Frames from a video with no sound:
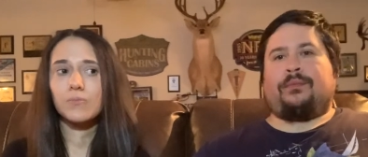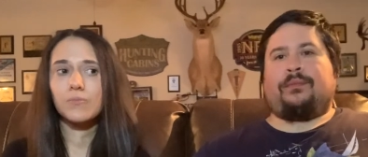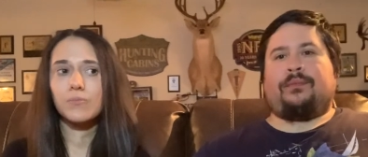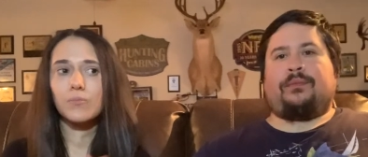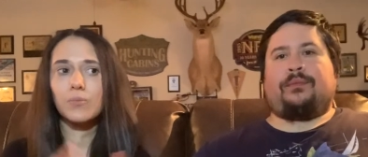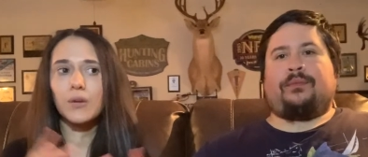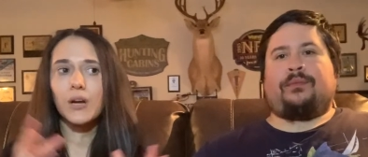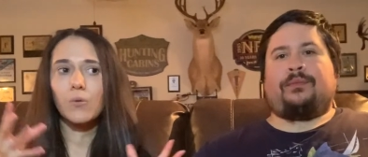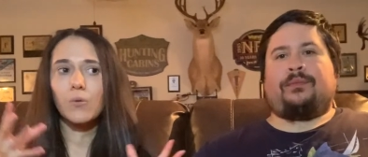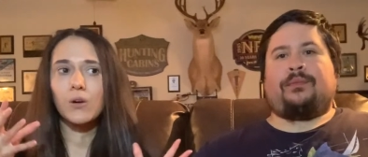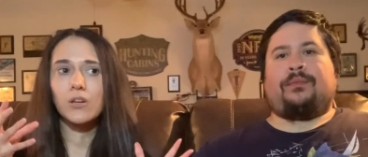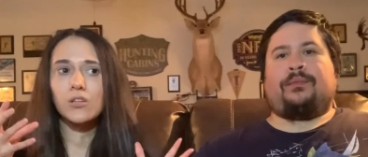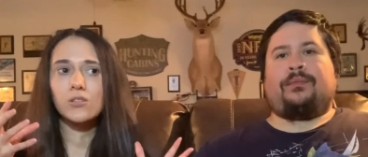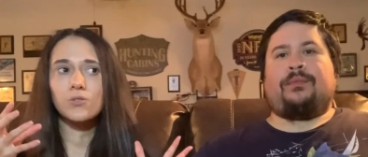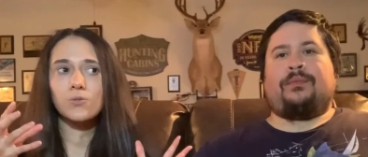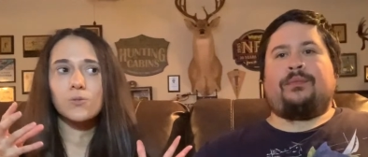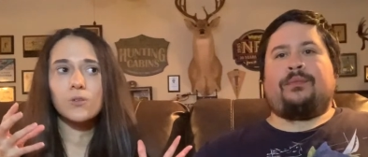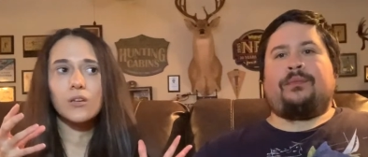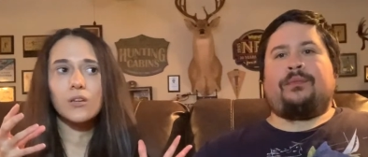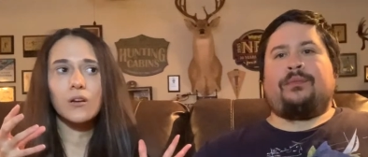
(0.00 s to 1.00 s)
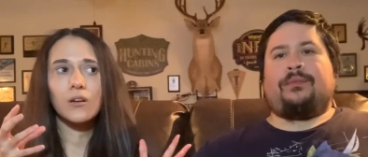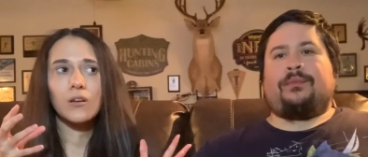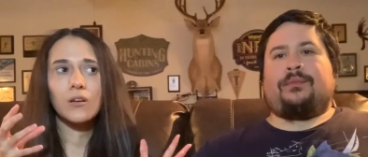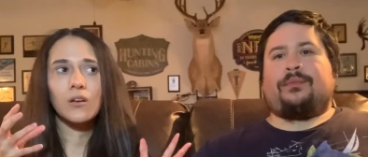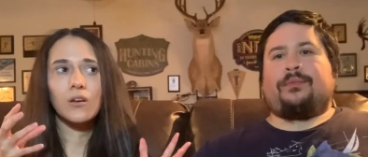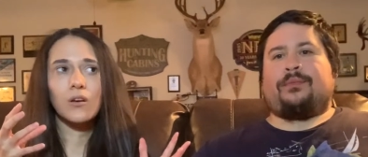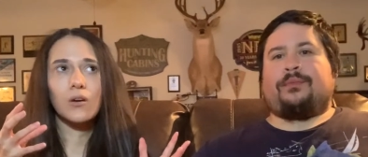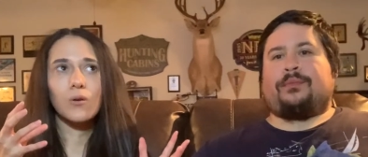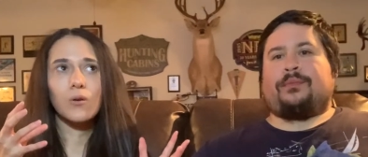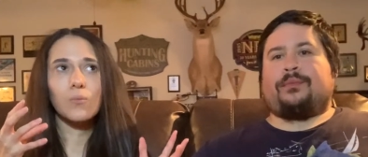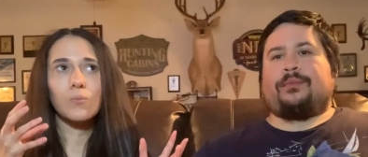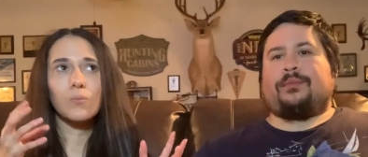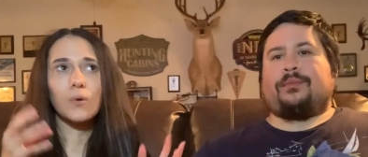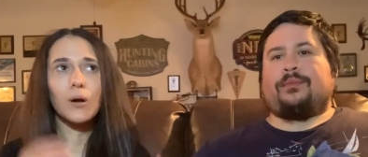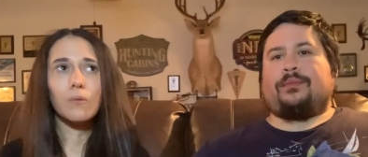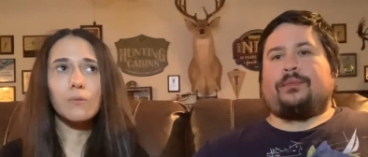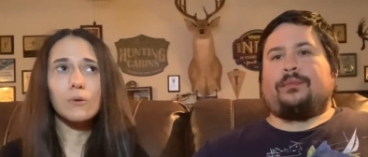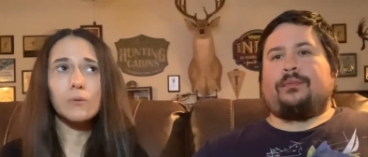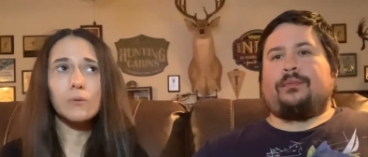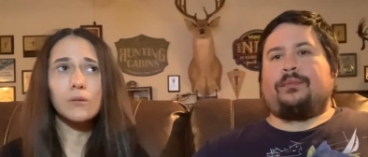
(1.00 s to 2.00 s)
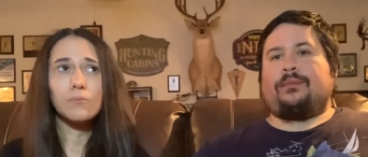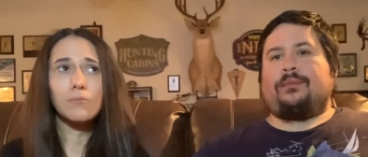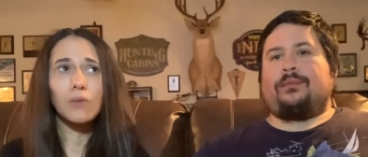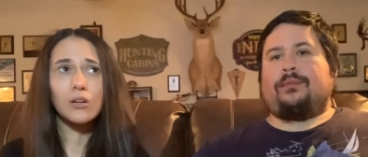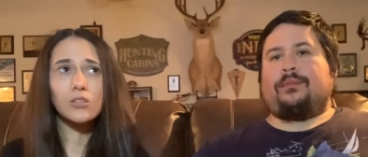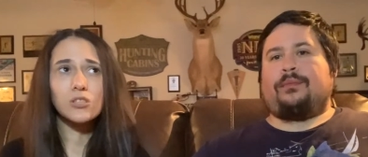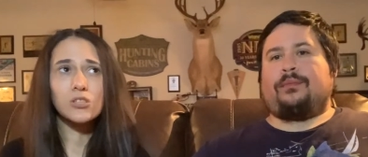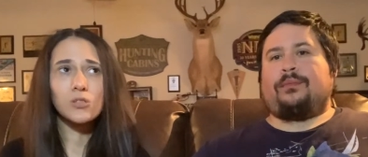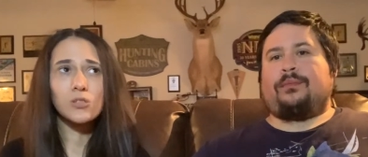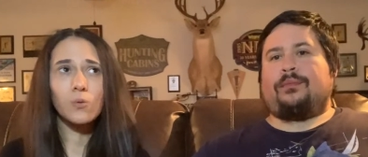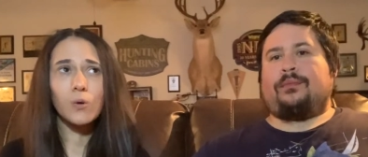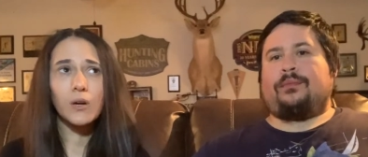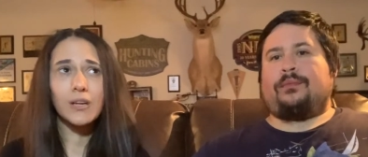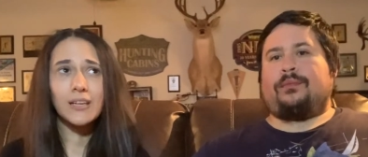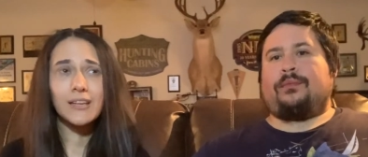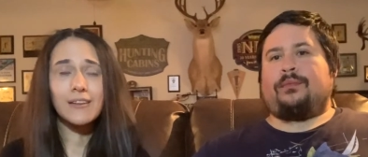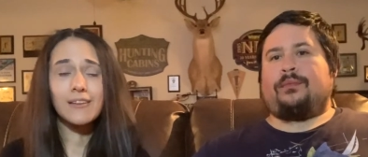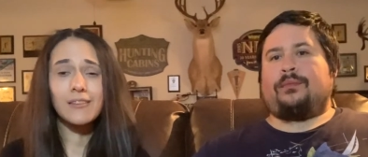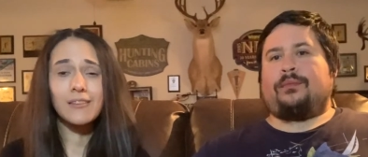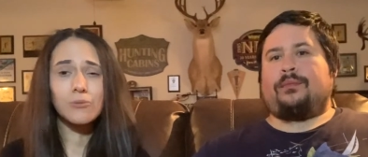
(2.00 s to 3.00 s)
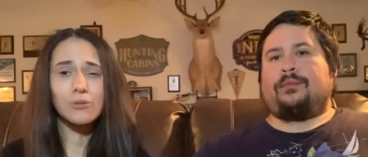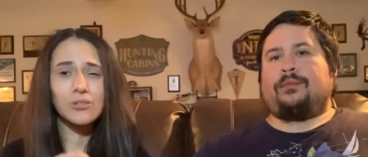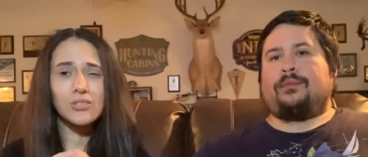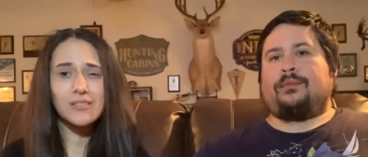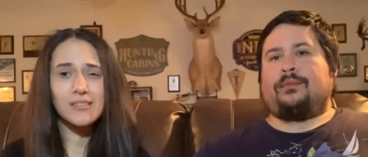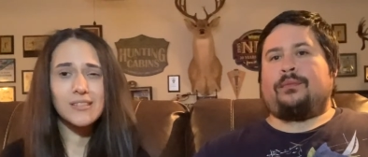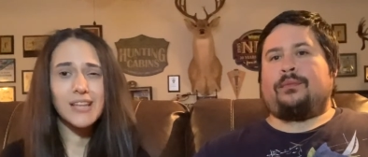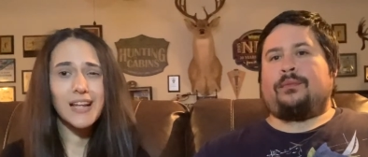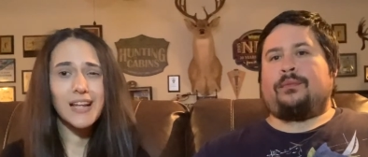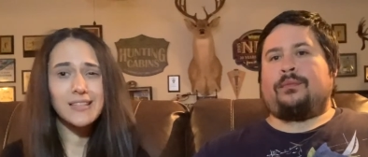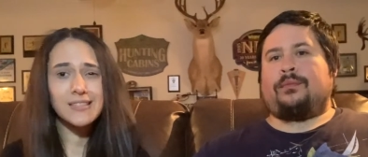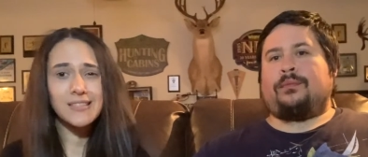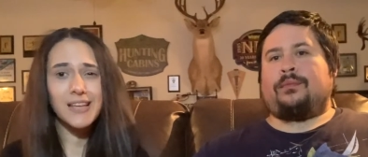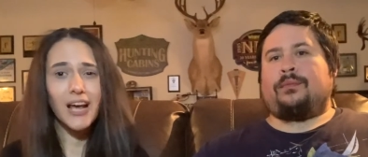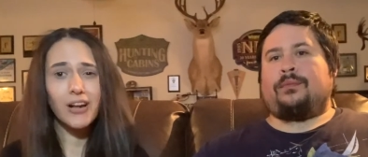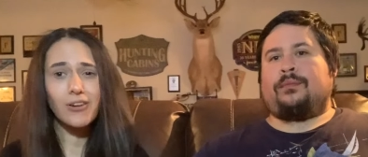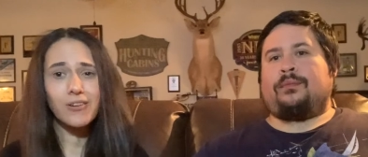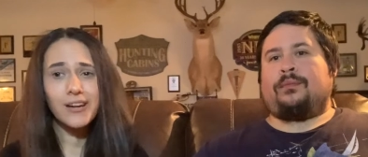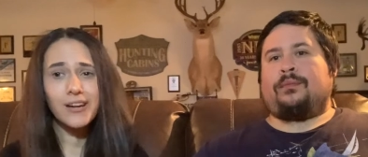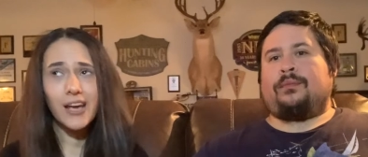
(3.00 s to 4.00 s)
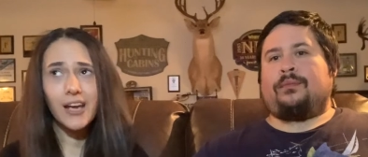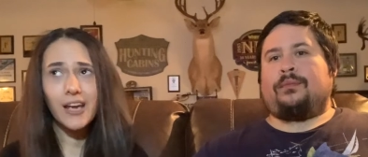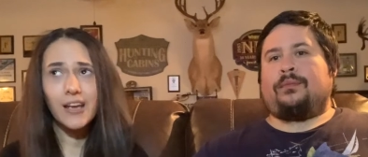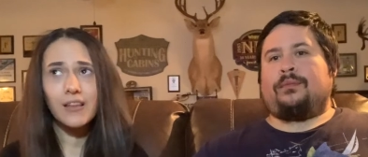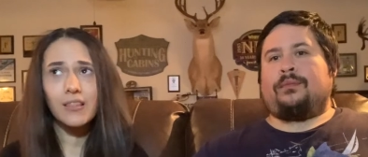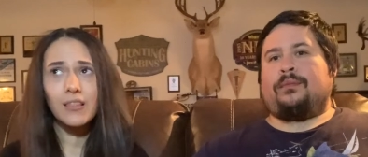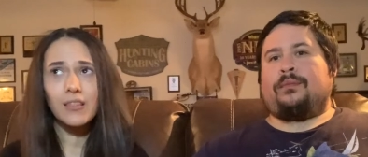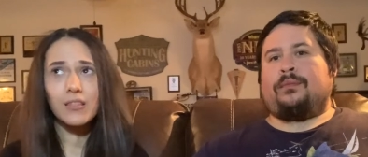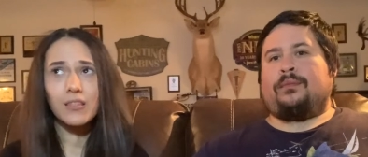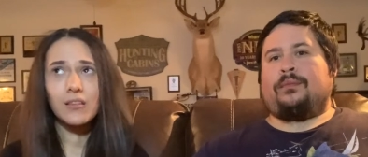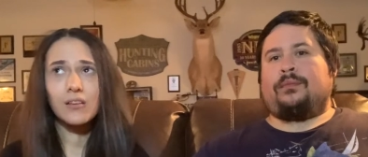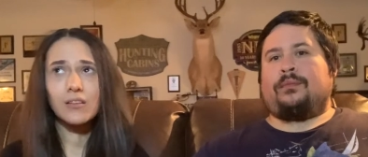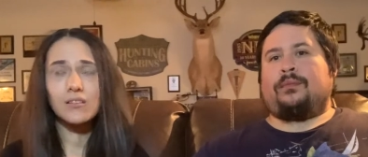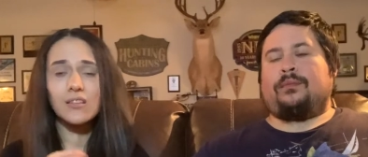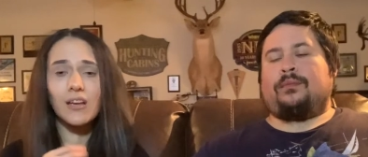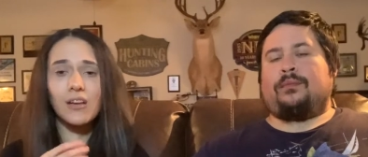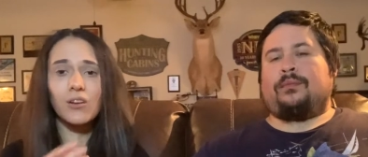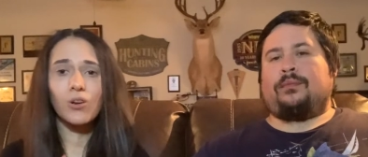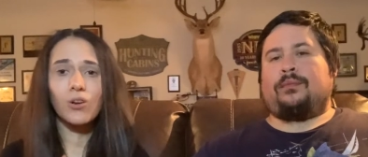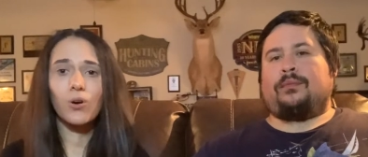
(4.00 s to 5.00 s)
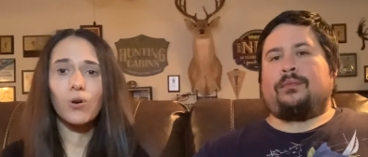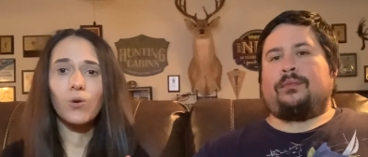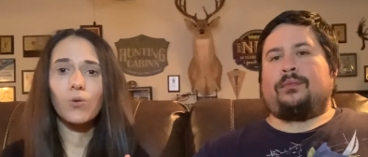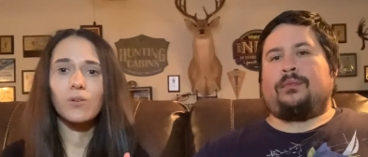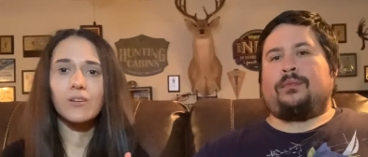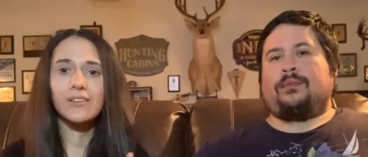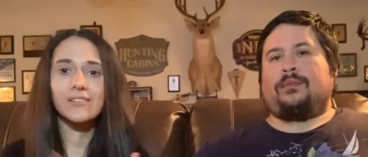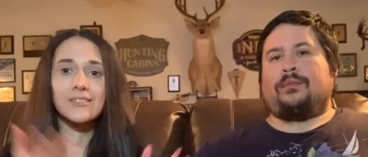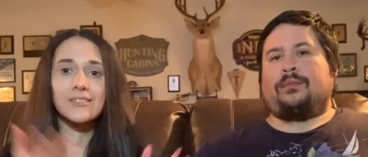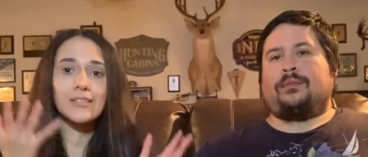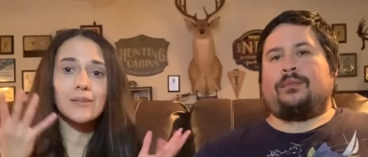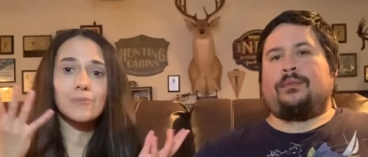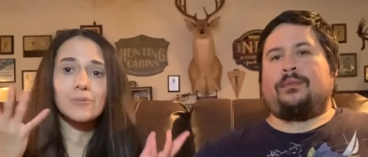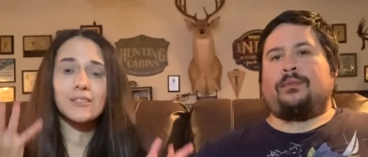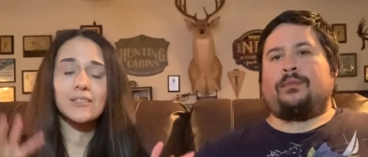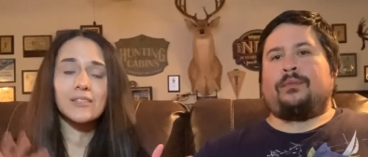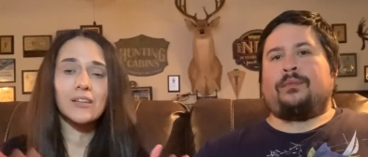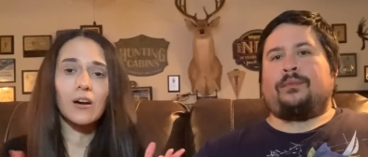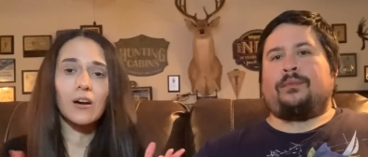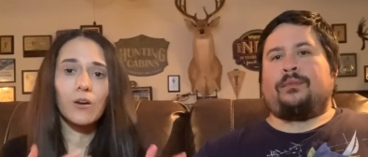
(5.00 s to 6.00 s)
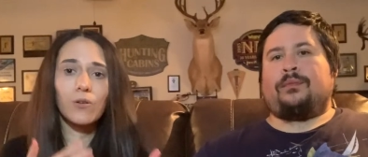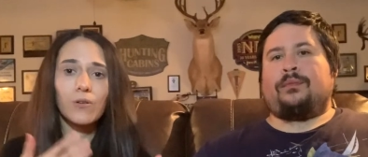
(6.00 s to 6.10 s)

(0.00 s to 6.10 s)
Speaker 1: But I want to do it probably March 20th, which is that Saturday, because I know it's Tipsy Tarot,